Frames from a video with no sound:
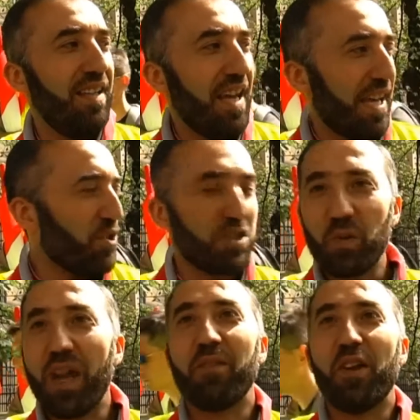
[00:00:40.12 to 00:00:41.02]
as you see,
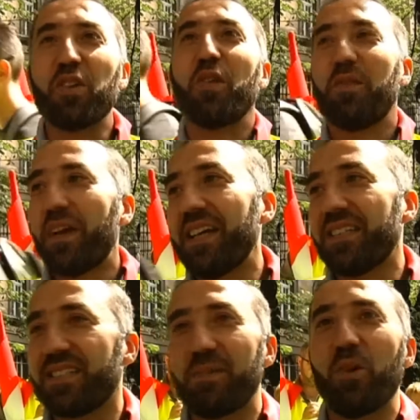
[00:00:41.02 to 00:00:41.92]
we have a lot of
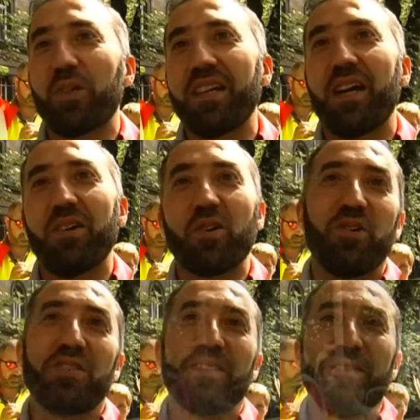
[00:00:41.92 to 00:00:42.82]
friends supporting our cause.